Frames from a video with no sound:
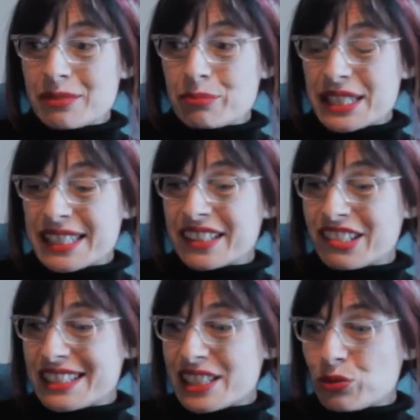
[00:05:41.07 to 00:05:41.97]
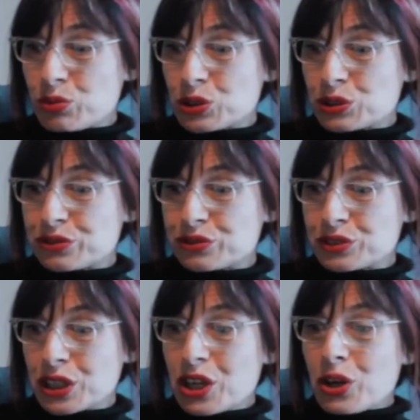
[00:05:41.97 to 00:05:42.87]
Medea, Crystal
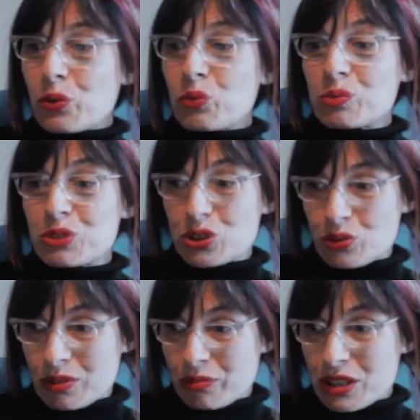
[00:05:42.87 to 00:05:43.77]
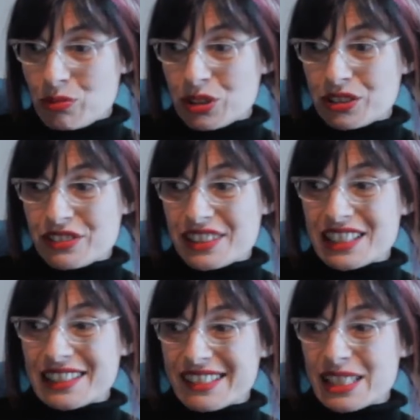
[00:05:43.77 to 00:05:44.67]
Wolfe, Woman Who Ran With the Wolves,
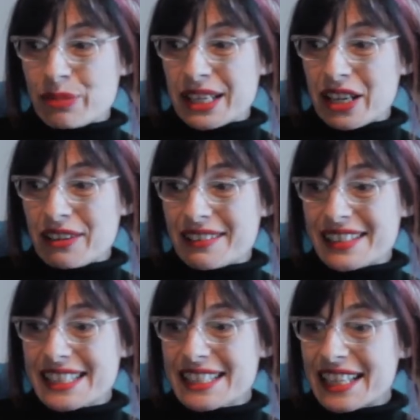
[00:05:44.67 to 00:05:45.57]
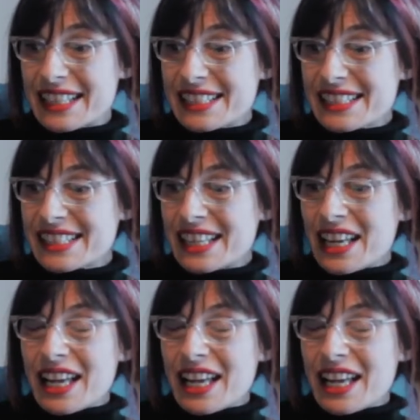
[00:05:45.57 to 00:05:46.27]
Clarissa Pinkola Estes,